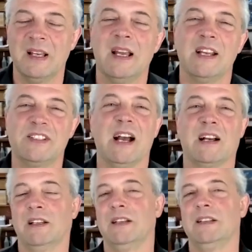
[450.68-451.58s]

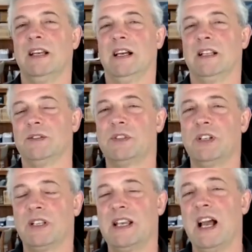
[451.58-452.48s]
Exactly. Yeah.
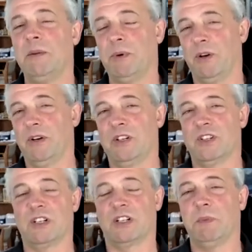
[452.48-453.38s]
So the caliper,
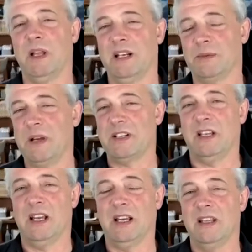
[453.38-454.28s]
just to explain, is
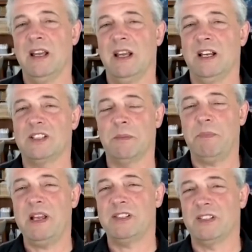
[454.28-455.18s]
basically it's the
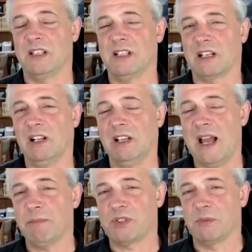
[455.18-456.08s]
piece that
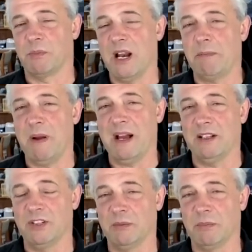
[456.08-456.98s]
clamps the brake
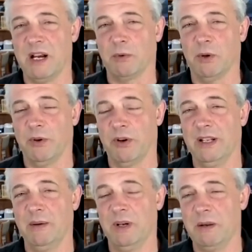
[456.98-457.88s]
pad to the brake rotor.
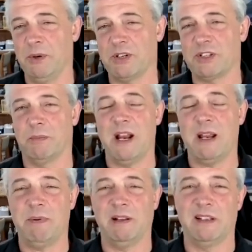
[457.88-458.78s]
And when you push the
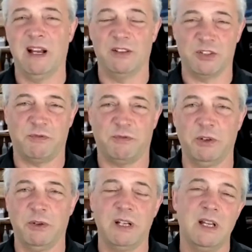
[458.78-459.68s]
brake pedal down, there's
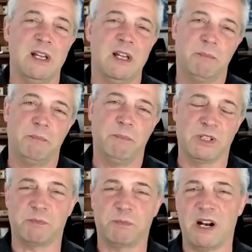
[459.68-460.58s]
fluid,
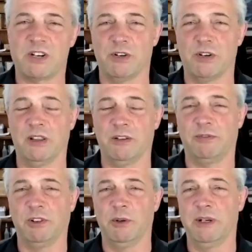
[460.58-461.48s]
puts pressure on the
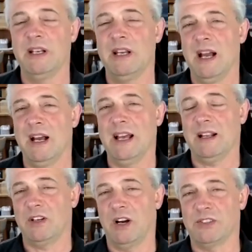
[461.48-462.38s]
fluid, and
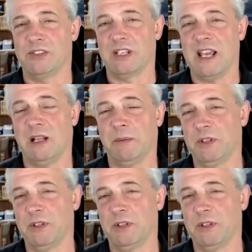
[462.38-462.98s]
that causes the caliper.